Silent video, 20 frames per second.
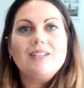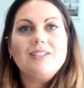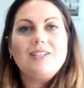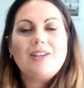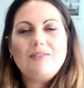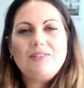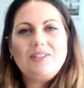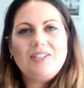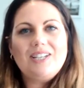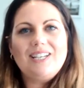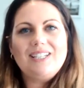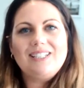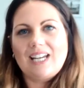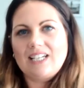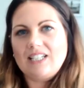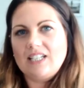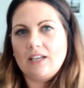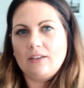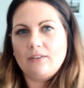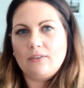Sarasin is
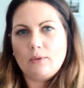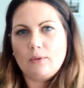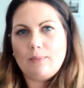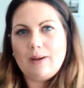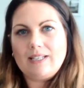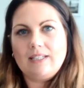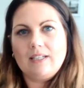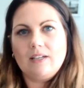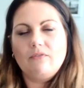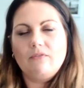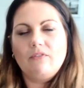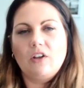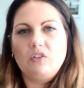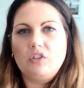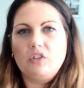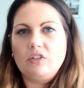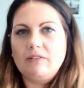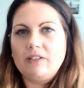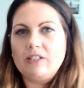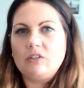adding a thematic fund
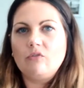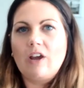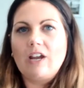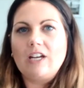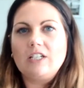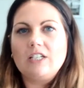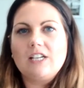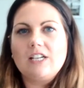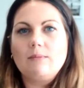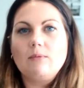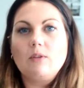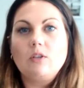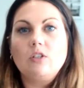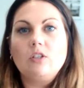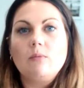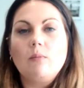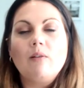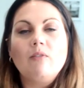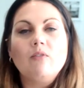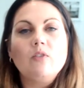to its range, named the
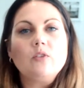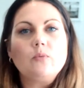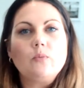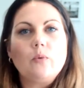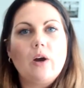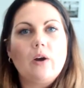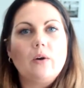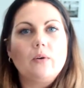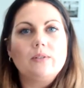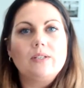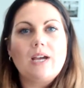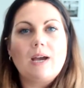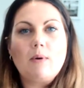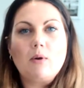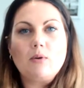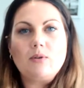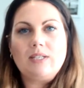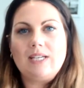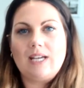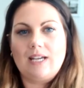Tomorrow's World
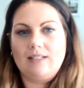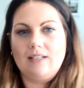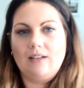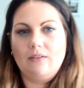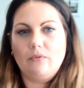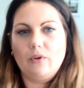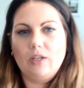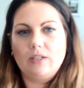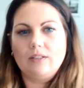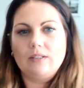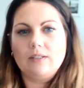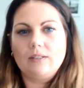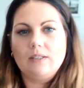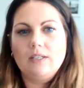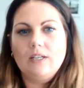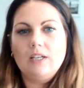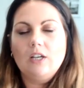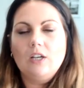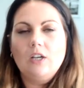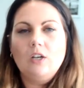Multi-Asset Fund.
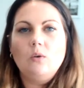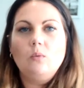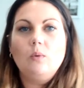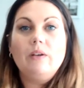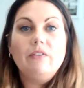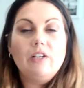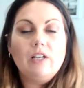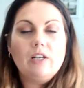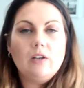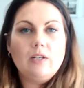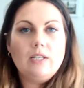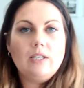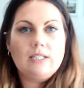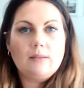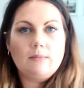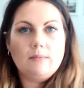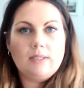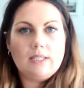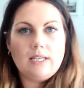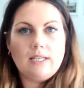We have included
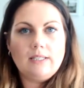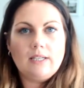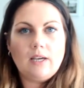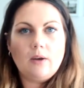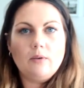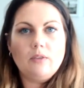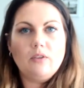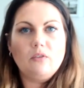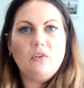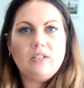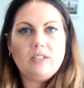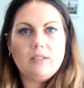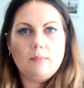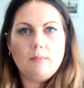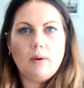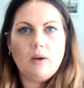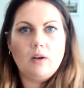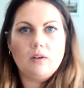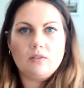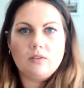some detail in the written
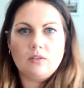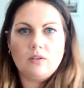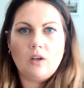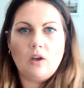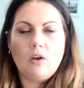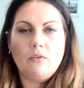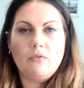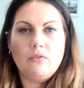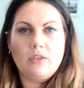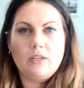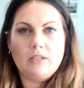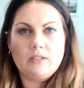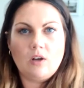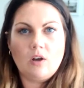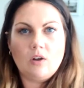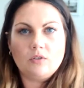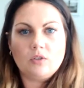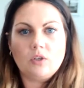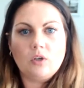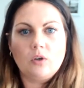part of this
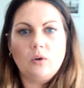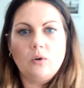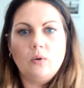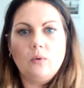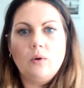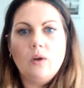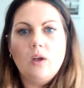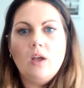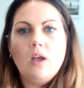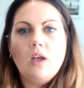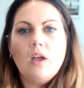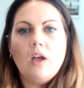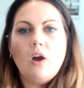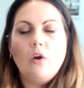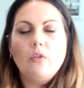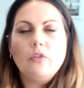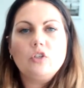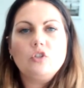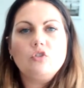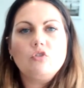article
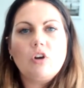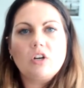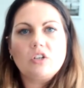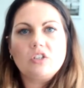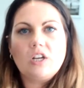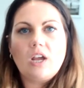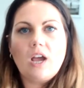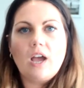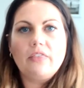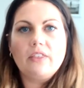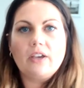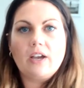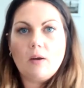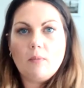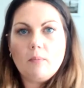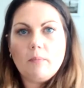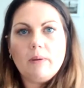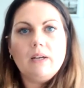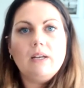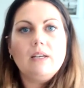on the structure and the
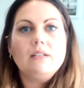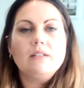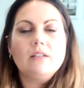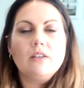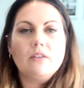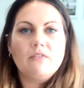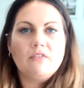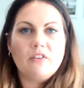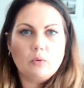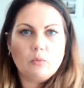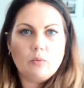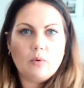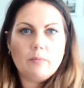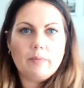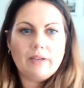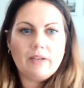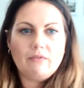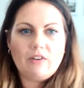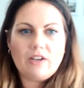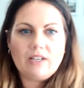companies that the fund will
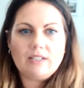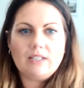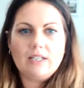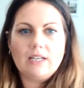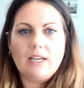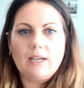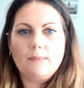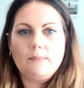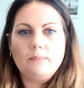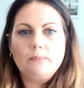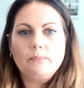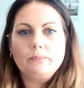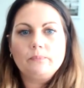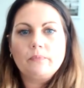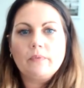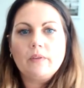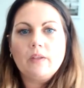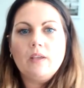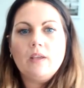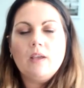be investing in.
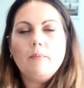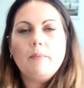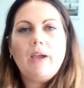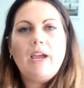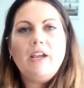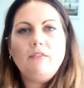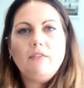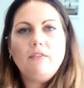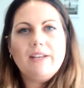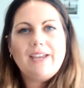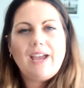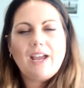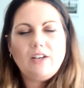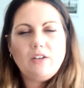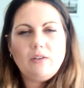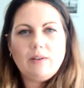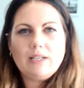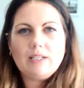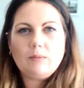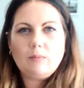But Henry, can
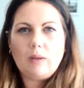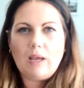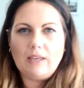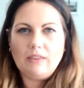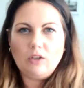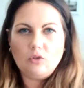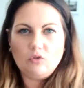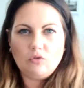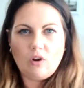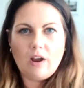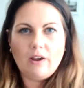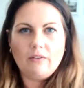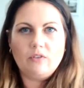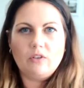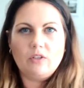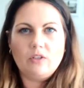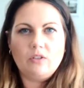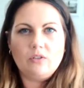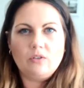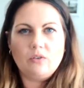you explain the
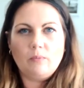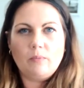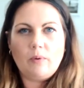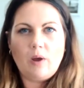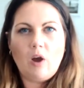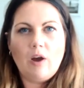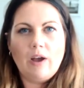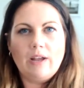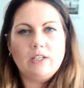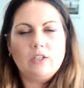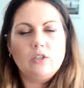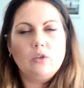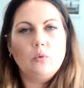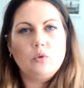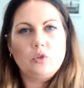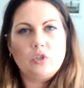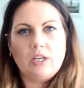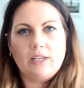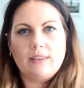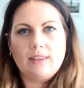drivers behind
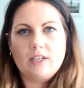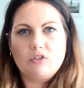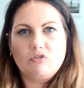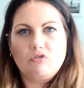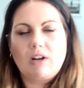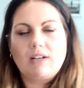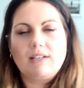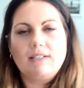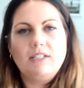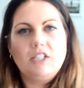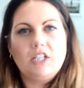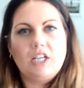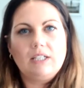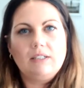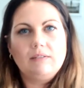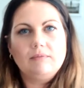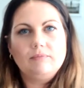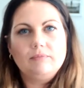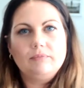launching this strategy?